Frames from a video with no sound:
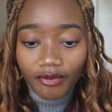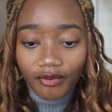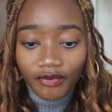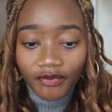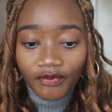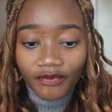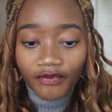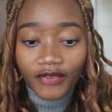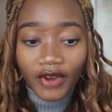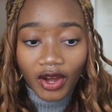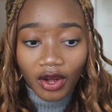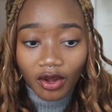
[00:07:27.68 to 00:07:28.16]

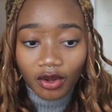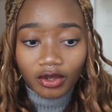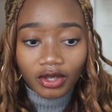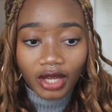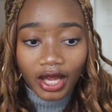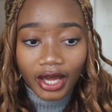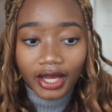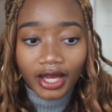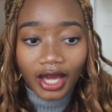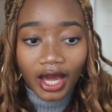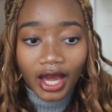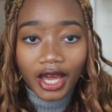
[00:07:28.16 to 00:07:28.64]
felt
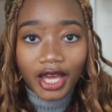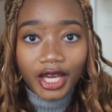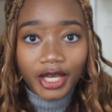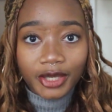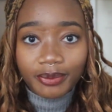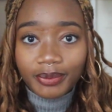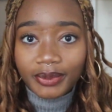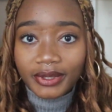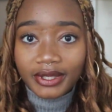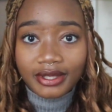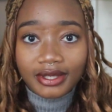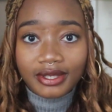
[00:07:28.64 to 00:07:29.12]
like I
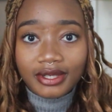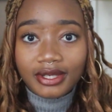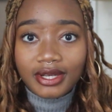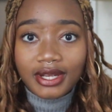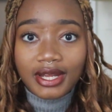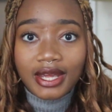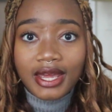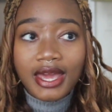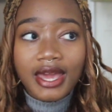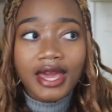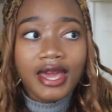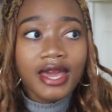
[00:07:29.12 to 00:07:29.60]
had been
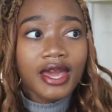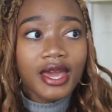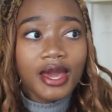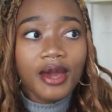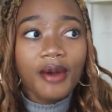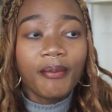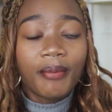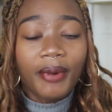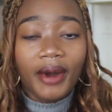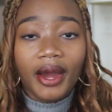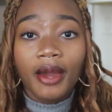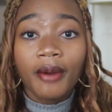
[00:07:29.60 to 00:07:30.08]

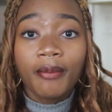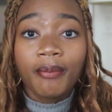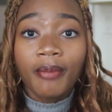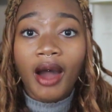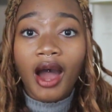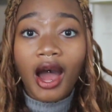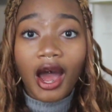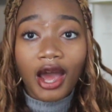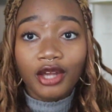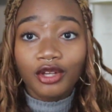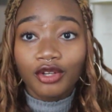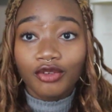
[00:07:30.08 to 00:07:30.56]
hit by a
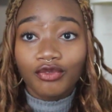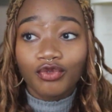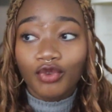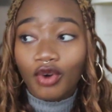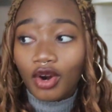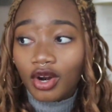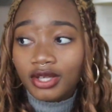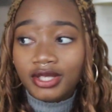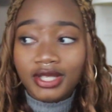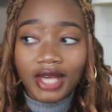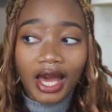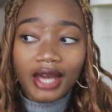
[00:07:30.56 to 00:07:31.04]
pile of
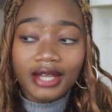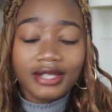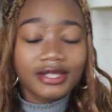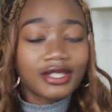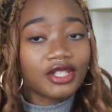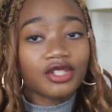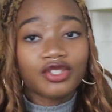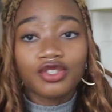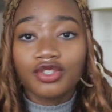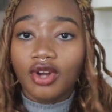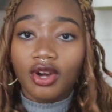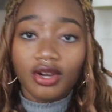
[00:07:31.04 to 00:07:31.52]
rocks. I
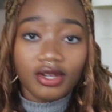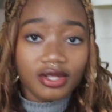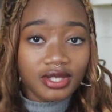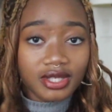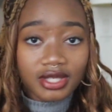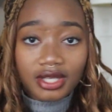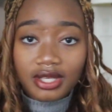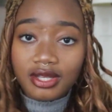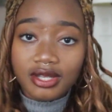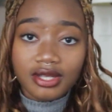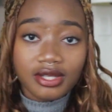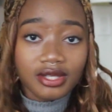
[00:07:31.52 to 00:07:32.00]
did not
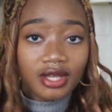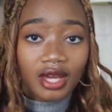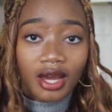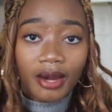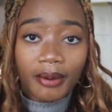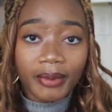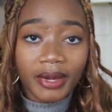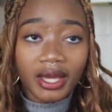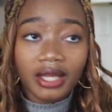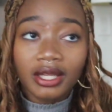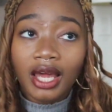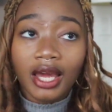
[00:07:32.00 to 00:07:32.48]
see this
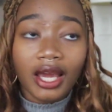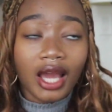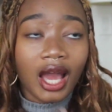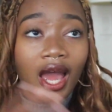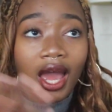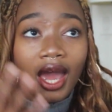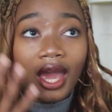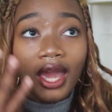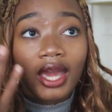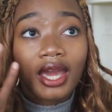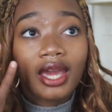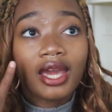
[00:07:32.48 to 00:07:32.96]
coming. Like,
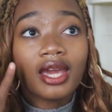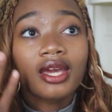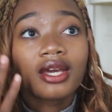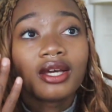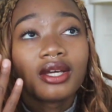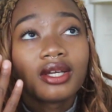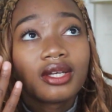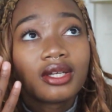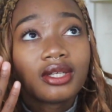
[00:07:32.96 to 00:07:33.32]
I